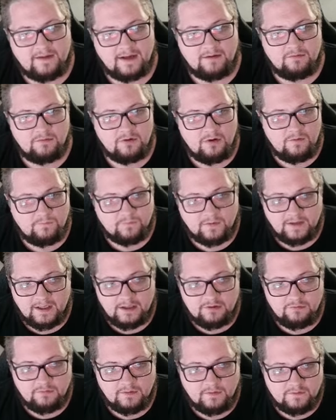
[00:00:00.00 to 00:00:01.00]
I don't know if we're
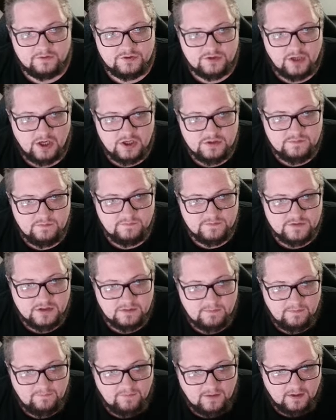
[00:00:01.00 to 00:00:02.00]
getting to another charge move. It's
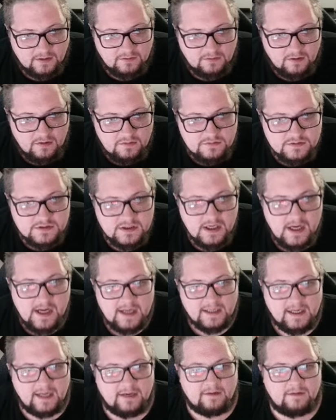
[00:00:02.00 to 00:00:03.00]
going to be very close.
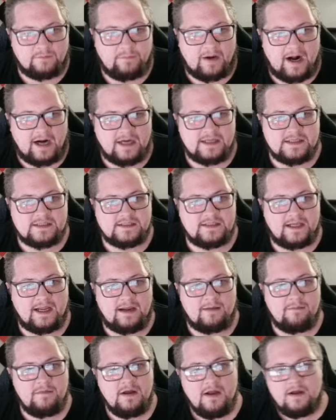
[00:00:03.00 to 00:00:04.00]
Getting to the Body
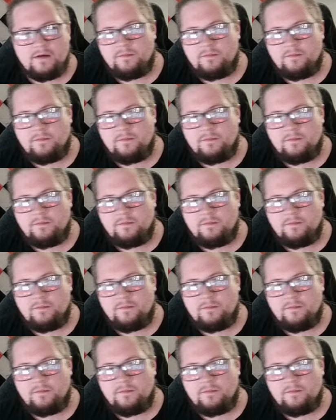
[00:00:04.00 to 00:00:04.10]
Slam.